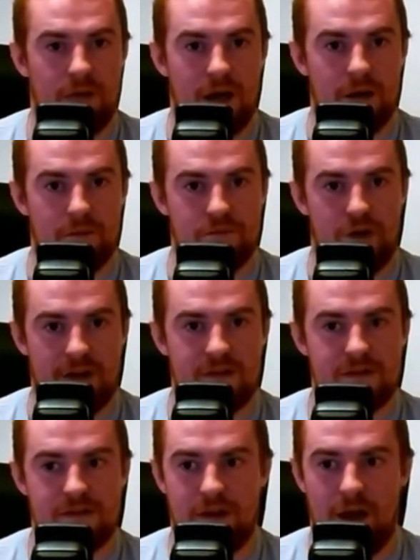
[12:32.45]
and
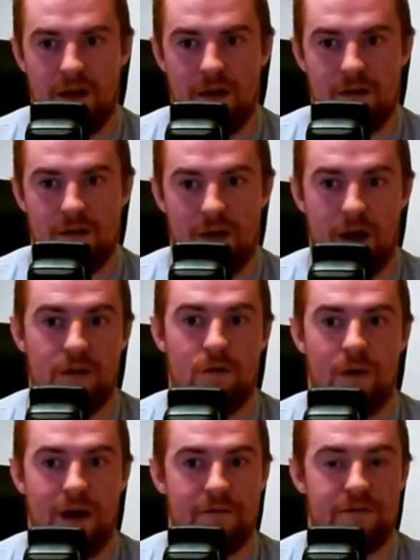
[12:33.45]
practice and i
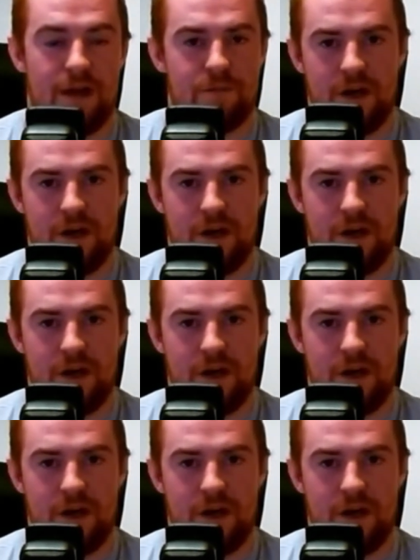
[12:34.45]
don't have that